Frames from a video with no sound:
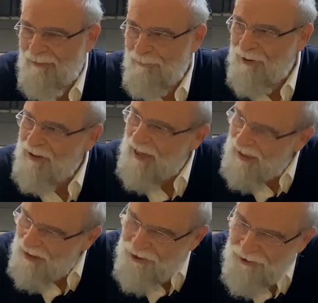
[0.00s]
But
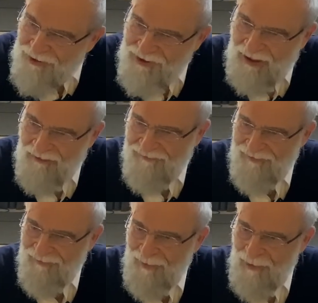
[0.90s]
take it to yourself.
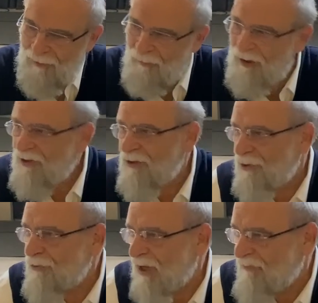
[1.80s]
What don't you take